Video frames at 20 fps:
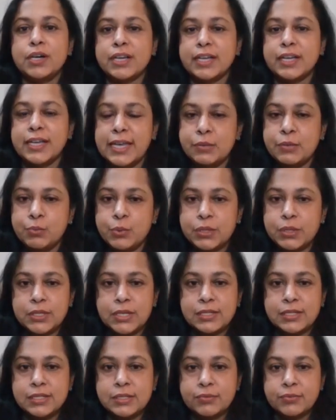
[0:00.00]
again
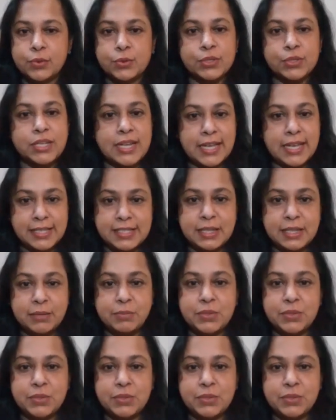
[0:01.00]
with us for the next